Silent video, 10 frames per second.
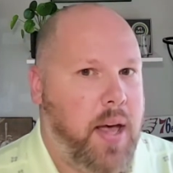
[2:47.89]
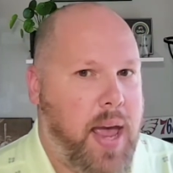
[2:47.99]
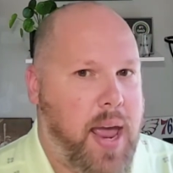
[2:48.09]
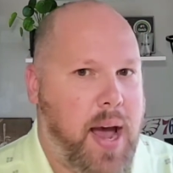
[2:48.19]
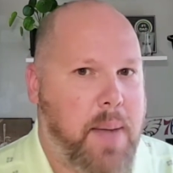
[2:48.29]

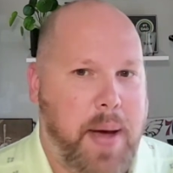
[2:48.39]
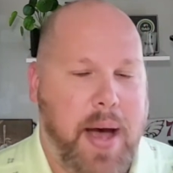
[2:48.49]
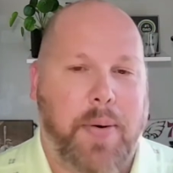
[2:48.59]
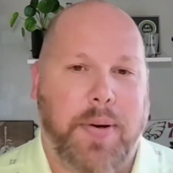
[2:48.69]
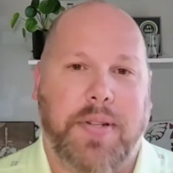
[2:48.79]

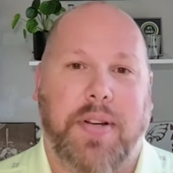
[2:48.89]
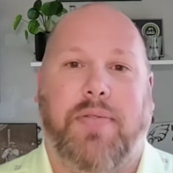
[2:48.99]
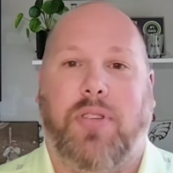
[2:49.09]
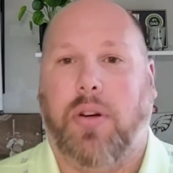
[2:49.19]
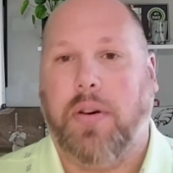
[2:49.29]
AI-powered
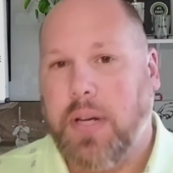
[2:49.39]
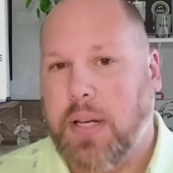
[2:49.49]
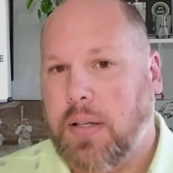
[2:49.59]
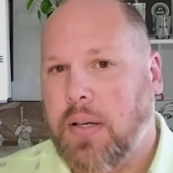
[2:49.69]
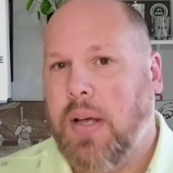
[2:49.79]

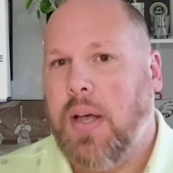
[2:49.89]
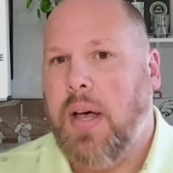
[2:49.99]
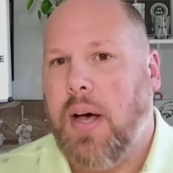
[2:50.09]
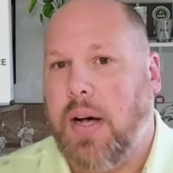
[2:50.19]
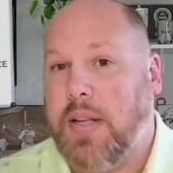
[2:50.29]
self-learning.
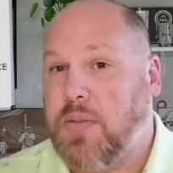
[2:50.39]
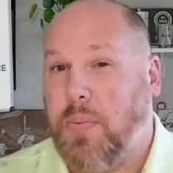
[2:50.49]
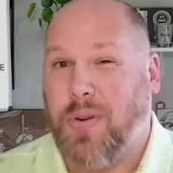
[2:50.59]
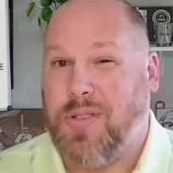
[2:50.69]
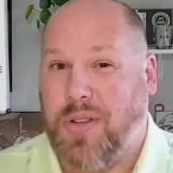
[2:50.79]
It
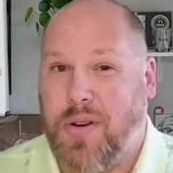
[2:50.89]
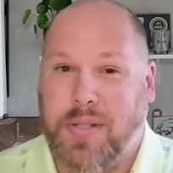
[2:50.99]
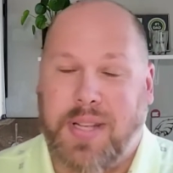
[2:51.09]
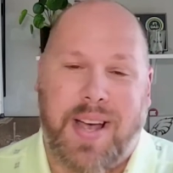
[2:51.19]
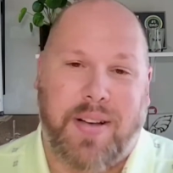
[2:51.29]
supports long
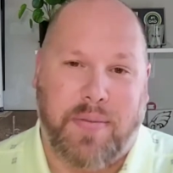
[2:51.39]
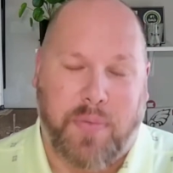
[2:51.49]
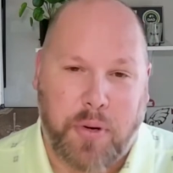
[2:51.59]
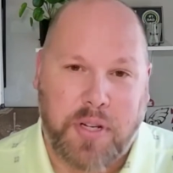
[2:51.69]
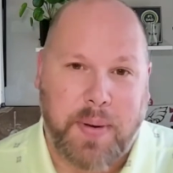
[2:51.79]
tail and
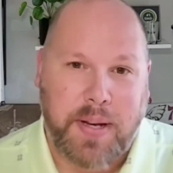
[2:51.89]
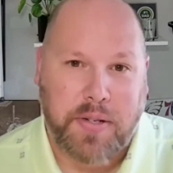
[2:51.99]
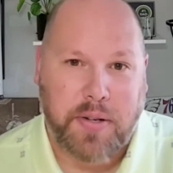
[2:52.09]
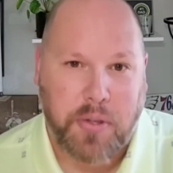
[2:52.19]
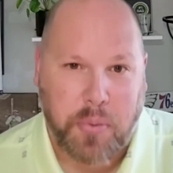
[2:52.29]
voice-based
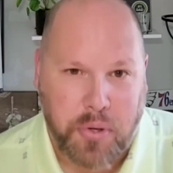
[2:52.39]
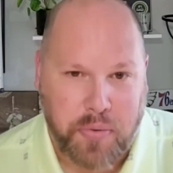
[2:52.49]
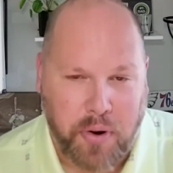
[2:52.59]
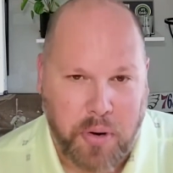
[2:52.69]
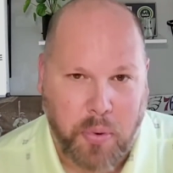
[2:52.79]
search, which is
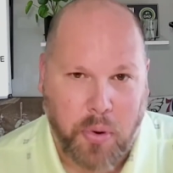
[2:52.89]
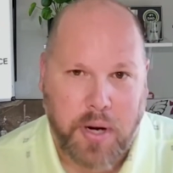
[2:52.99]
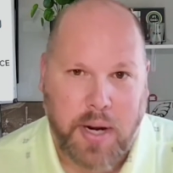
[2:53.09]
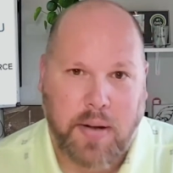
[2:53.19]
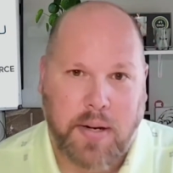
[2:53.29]
very important
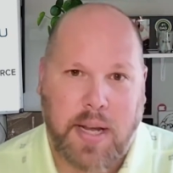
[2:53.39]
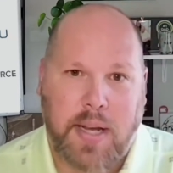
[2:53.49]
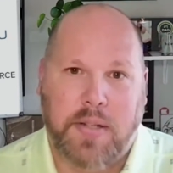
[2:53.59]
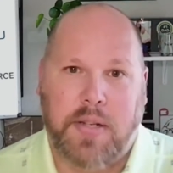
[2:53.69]
nowadays.